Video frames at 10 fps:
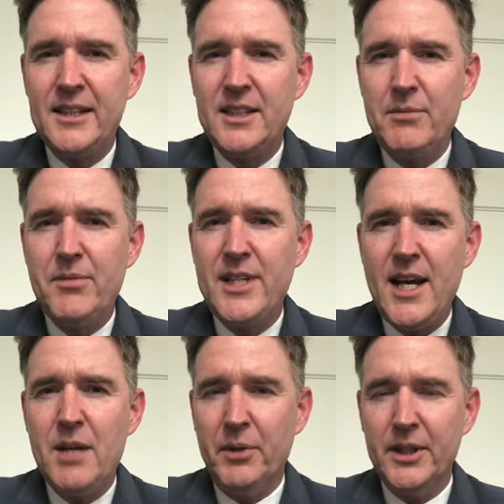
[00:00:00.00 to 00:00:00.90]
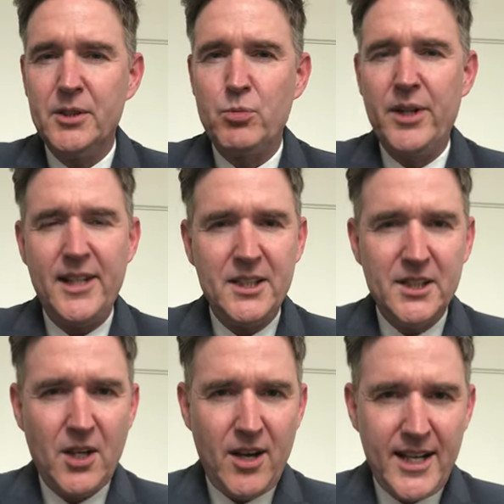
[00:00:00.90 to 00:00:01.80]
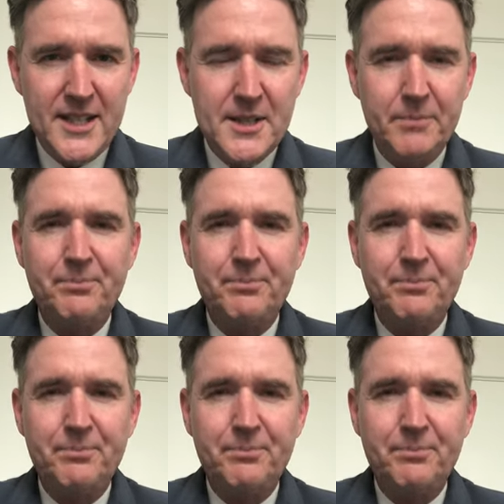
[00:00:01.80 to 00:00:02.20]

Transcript: some of the elements within inside